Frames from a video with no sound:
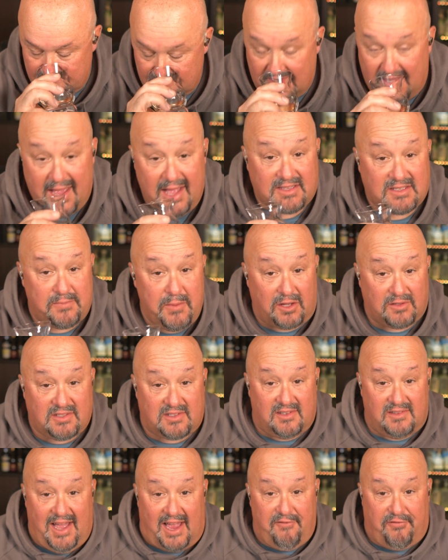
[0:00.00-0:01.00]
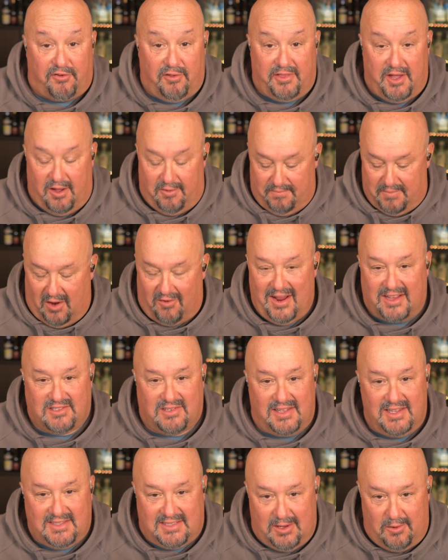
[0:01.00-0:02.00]
It smells delightful though. All right, so
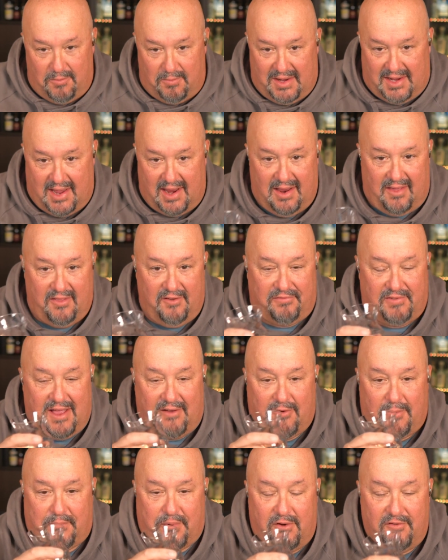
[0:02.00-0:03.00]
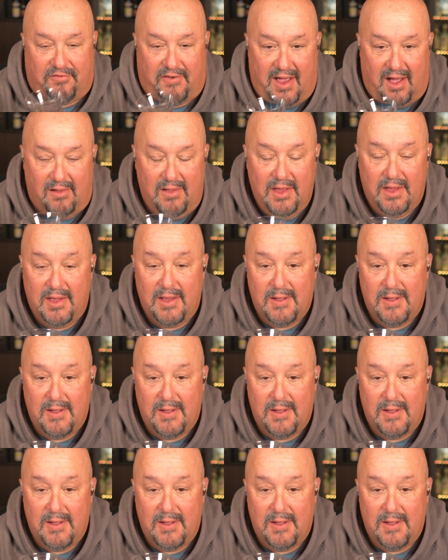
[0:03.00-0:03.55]
let's see what we get on the flavor profile.